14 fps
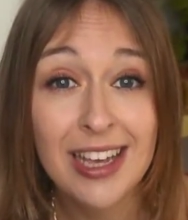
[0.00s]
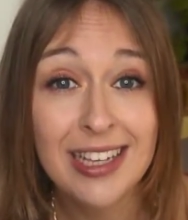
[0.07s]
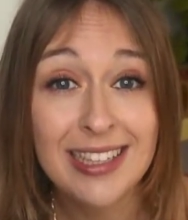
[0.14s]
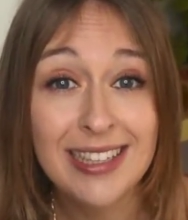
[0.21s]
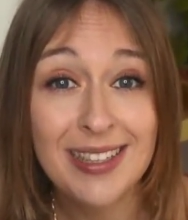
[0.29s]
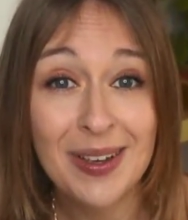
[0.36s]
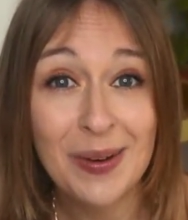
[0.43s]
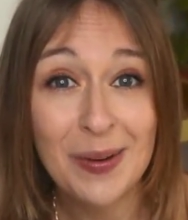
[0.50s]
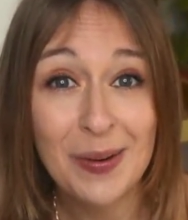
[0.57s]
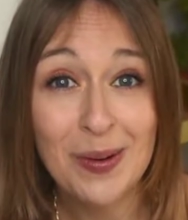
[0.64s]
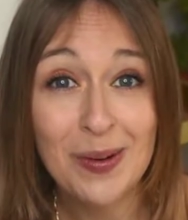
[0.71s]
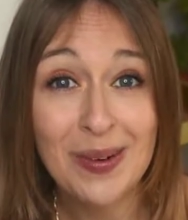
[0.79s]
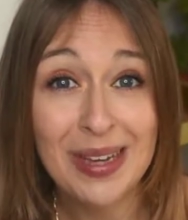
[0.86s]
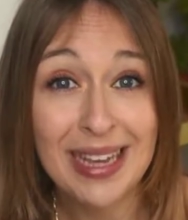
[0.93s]

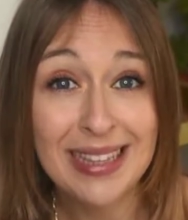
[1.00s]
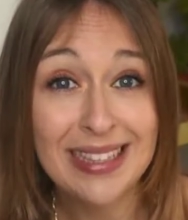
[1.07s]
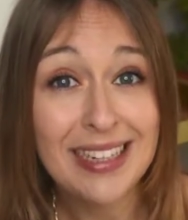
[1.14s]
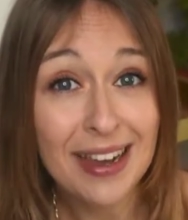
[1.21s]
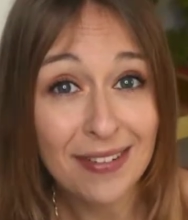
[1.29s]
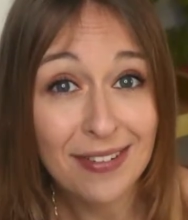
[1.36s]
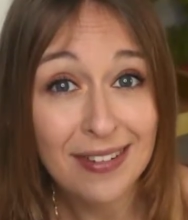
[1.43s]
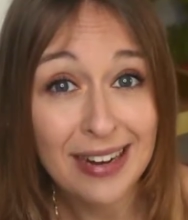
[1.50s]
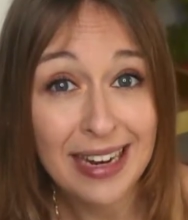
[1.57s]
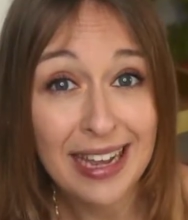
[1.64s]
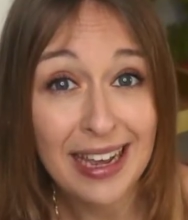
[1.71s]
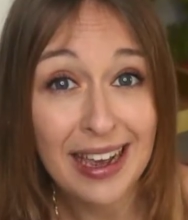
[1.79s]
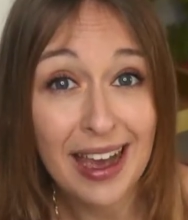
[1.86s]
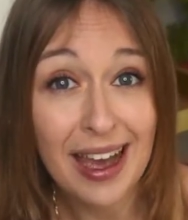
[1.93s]
So it's
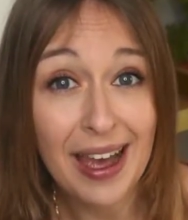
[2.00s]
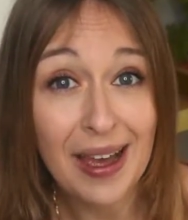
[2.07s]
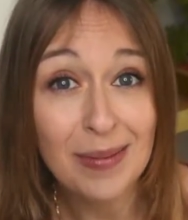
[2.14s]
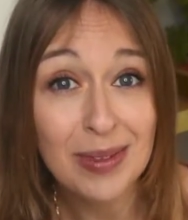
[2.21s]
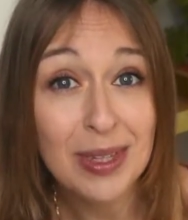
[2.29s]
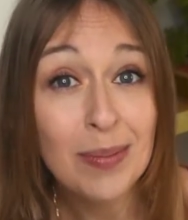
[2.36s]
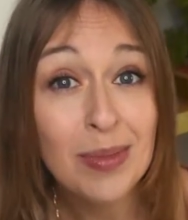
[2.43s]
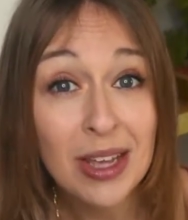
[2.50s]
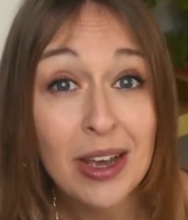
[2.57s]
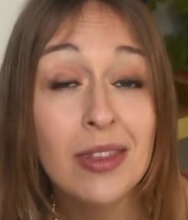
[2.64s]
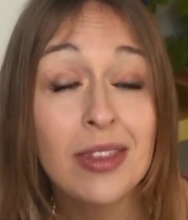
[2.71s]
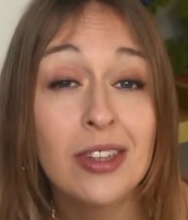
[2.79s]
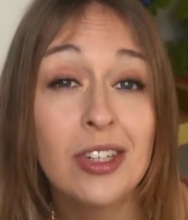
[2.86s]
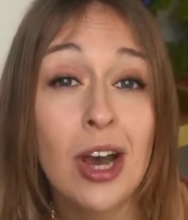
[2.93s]
definitely something
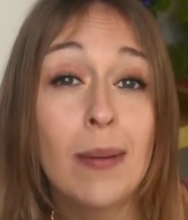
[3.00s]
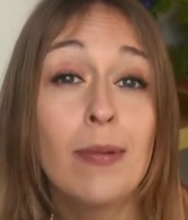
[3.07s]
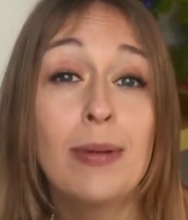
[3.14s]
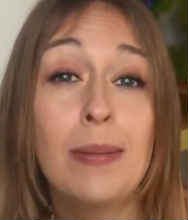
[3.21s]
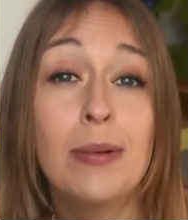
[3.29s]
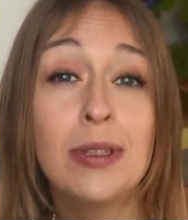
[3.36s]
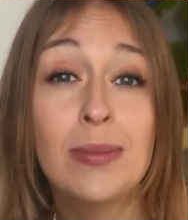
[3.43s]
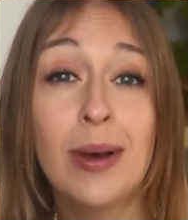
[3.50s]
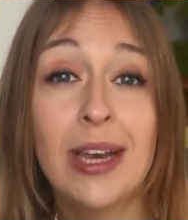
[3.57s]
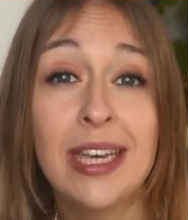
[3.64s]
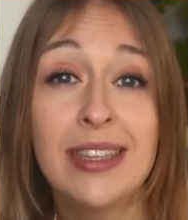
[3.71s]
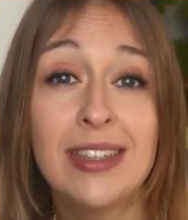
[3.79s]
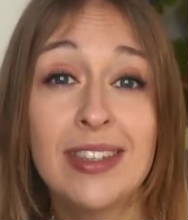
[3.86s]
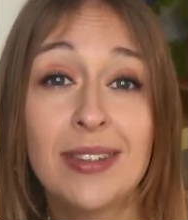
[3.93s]
on the top of people's
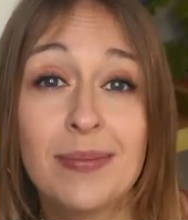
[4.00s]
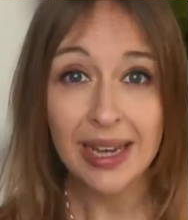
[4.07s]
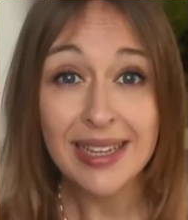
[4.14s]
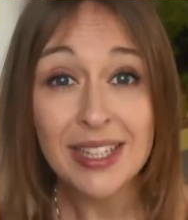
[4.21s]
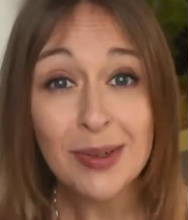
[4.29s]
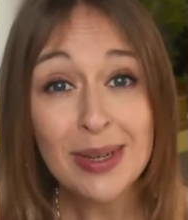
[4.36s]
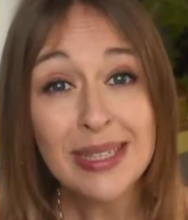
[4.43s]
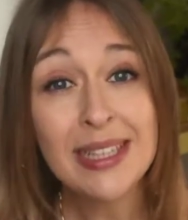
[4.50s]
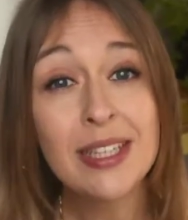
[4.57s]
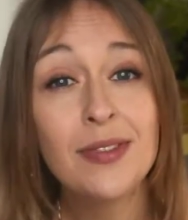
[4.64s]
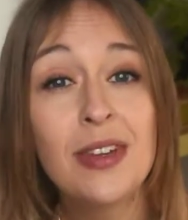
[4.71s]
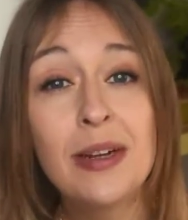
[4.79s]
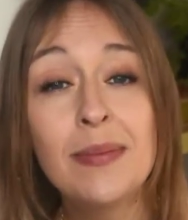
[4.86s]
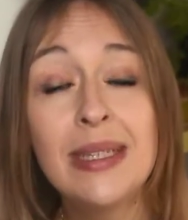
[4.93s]
minds. So is this
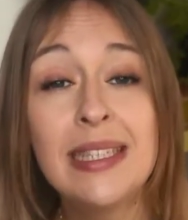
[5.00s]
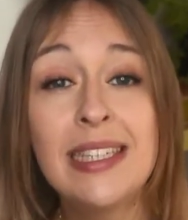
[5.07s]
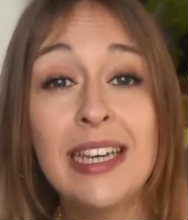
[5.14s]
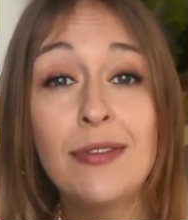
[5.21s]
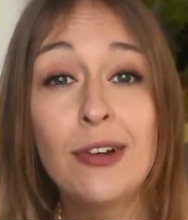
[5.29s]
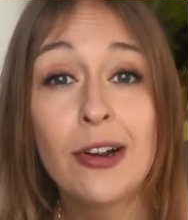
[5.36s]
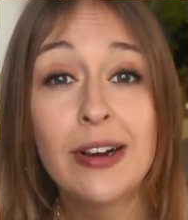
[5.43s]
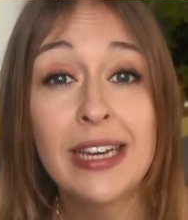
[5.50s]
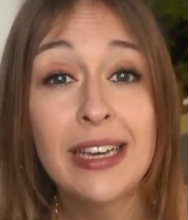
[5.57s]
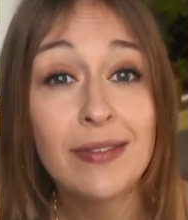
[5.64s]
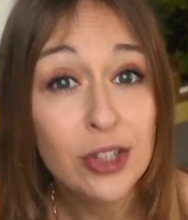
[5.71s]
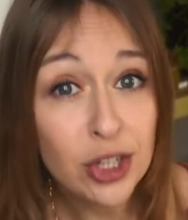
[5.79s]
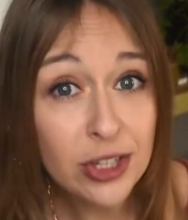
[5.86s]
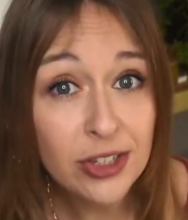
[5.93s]
vitamin C flurry
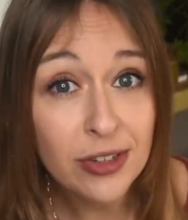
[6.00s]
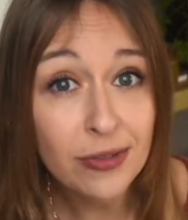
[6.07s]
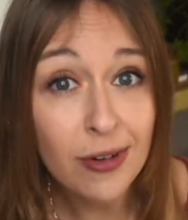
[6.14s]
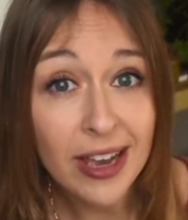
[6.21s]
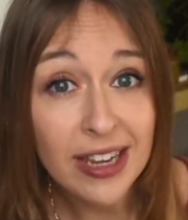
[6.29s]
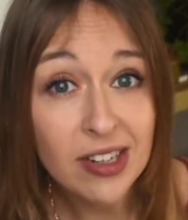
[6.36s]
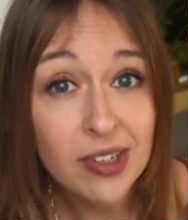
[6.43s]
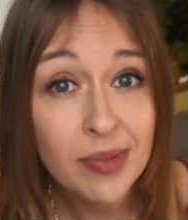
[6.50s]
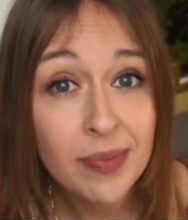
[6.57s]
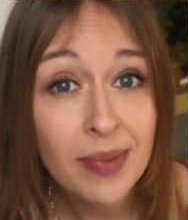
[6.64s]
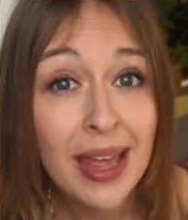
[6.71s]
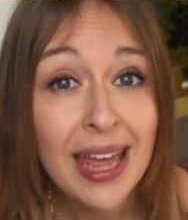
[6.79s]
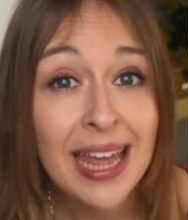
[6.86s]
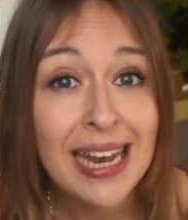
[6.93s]
even justified?
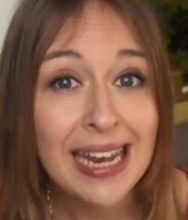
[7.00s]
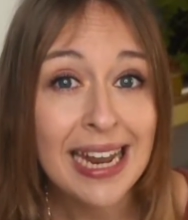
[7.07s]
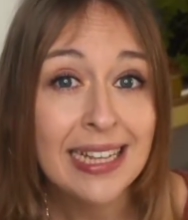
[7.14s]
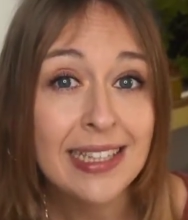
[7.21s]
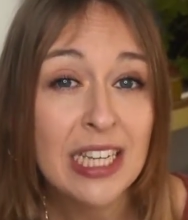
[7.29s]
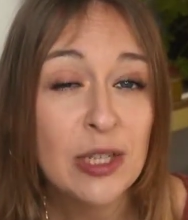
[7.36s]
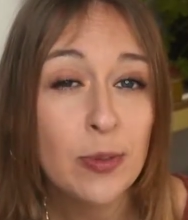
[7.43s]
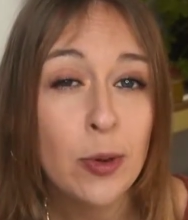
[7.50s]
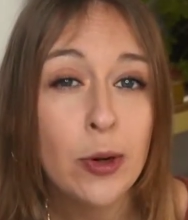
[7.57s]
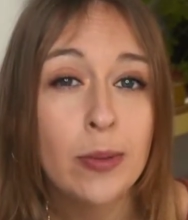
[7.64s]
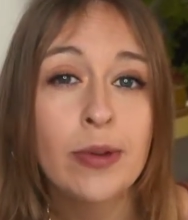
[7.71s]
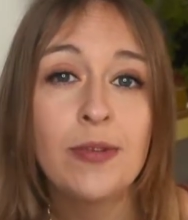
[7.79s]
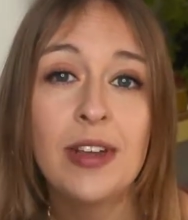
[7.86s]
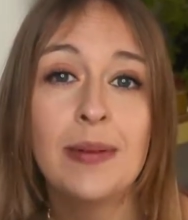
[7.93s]
Let's explore
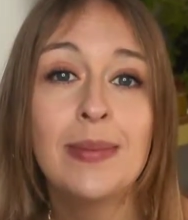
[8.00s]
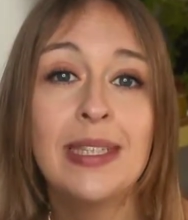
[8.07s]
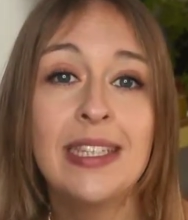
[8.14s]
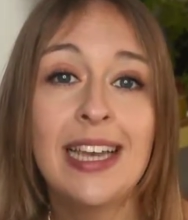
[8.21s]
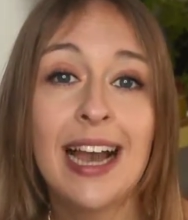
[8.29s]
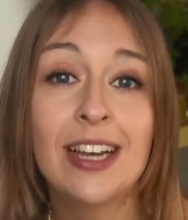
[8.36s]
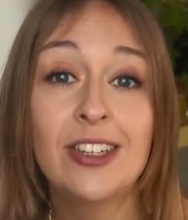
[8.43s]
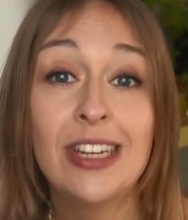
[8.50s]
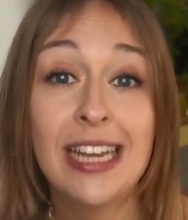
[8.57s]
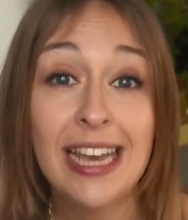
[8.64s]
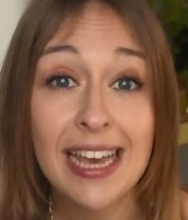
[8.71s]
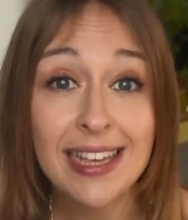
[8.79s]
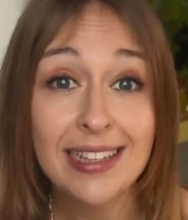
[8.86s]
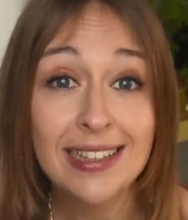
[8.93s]
what vitamin C actually
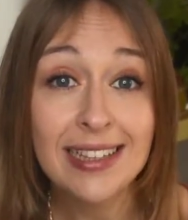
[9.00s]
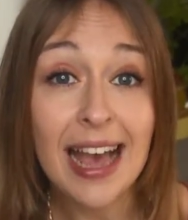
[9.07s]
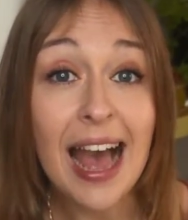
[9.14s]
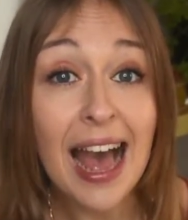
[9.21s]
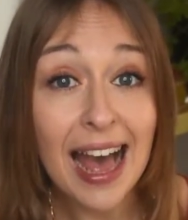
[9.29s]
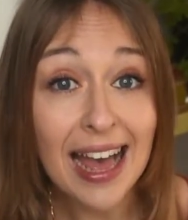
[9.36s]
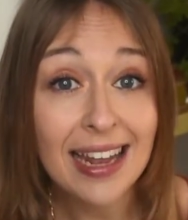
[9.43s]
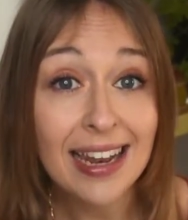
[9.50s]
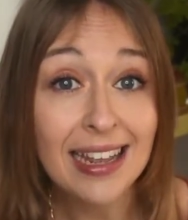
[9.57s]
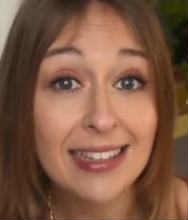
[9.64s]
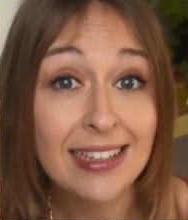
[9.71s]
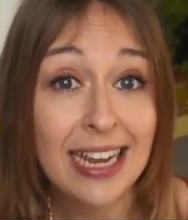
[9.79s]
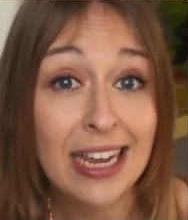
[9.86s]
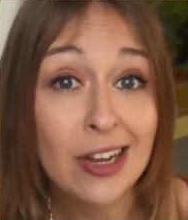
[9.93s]
is, and
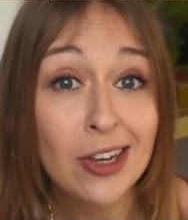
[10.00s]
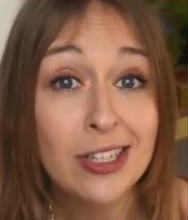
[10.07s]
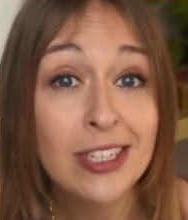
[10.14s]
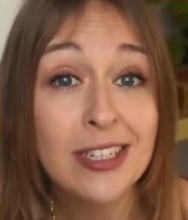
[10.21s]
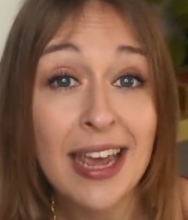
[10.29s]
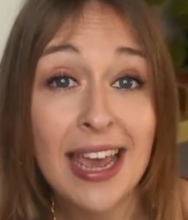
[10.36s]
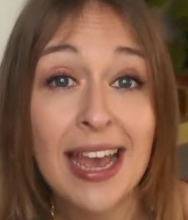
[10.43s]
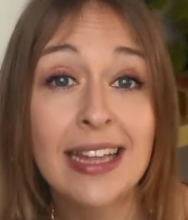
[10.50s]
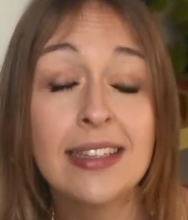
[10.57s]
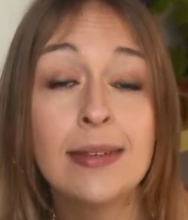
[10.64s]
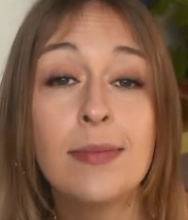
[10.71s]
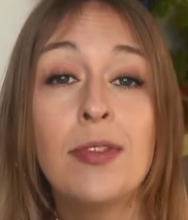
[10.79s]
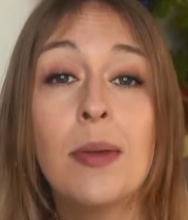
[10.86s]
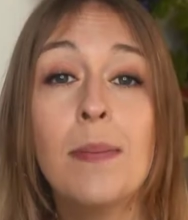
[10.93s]
let's take a look today at
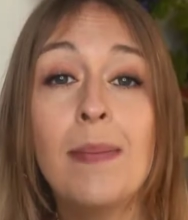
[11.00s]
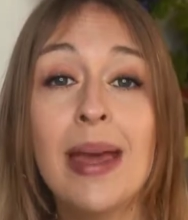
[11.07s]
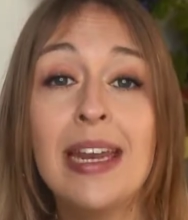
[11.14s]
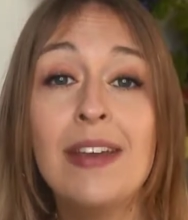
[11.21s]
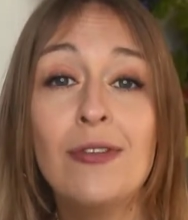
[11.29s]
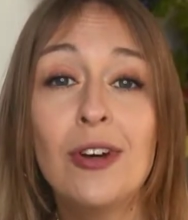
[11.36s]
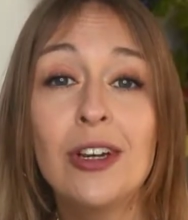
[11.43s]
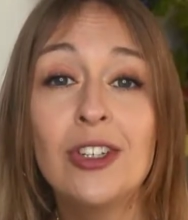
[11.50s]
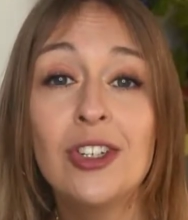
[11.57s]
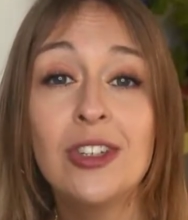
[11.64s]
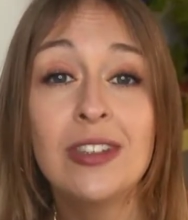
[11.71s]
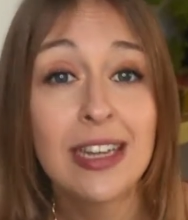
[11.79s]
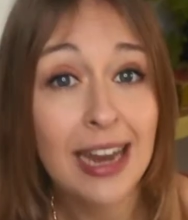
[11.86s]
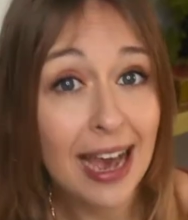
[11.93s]
some of the many
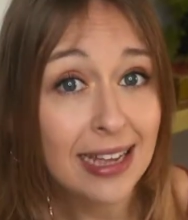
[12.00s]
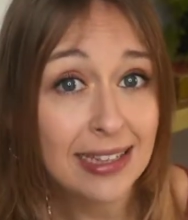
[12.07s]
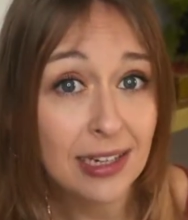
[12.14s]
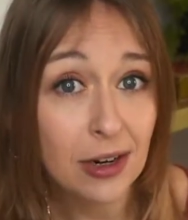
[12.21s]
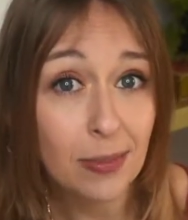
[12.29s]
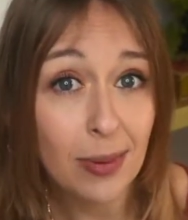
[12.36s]
functions it has in our